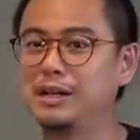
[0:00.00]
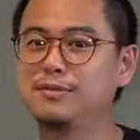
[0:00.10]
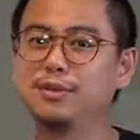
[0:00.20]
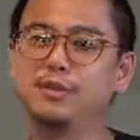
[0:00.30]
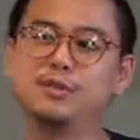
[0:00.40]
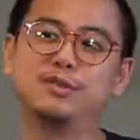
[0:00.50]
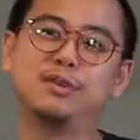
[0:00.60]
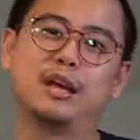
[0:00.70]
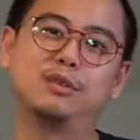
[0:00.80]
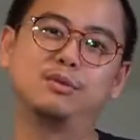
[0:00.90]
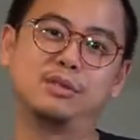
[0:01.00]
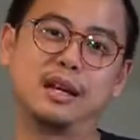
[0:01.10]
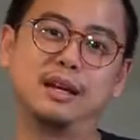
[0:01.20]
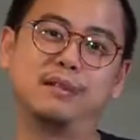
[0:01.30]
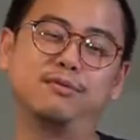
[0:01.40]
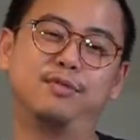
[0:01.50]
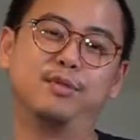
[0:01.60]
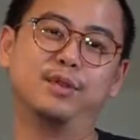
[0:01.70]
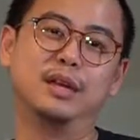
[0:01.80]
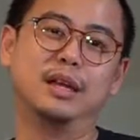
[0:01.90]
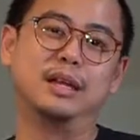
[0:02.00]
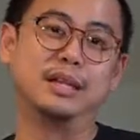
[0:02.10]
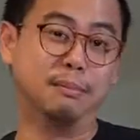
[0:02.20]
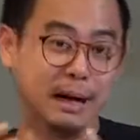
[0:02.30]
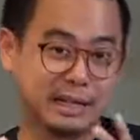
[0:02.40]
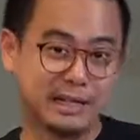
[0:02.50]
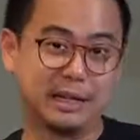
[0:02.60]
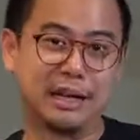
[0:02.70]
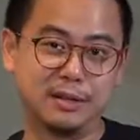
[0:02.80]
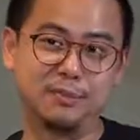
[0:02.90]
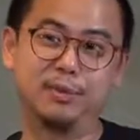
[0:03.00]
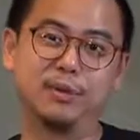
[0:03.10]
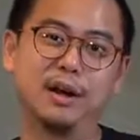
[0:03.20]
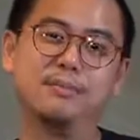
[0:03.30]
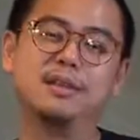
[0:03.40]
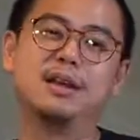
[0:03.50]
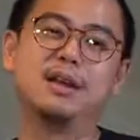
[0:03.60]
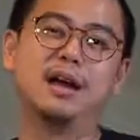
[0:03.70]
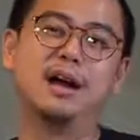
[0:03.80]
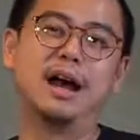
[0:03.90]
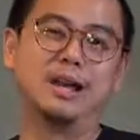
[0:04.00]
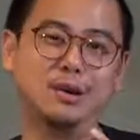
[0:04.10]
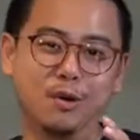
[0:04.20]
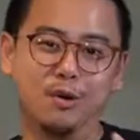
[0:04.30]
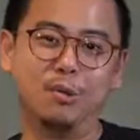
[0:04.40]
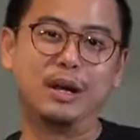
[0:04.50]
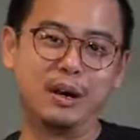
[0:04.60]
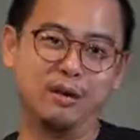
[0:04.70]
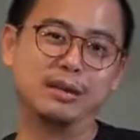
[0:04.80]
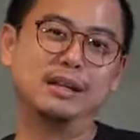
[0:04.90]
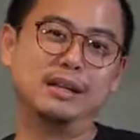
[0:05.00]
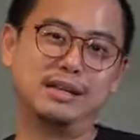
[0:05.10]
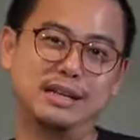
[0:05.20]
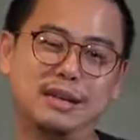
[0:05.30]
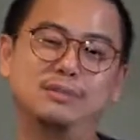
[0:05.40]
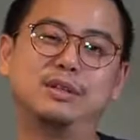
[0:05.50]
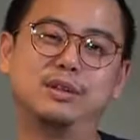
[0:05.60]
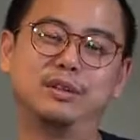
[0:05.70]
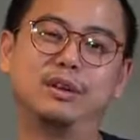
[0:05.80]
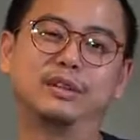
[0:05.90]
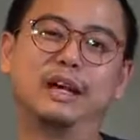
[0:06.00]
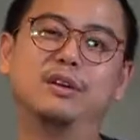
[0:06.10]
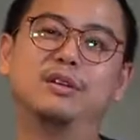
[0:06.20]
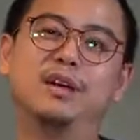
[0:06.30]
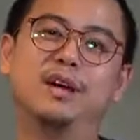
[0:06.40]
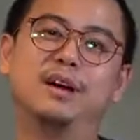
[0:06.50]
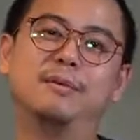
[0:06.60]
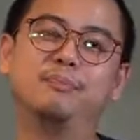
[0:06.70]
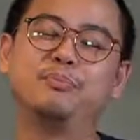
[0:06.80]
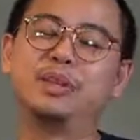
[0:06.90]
For those of you guys who signed up for the masterclass program, I know we are on a CMCO lockdown.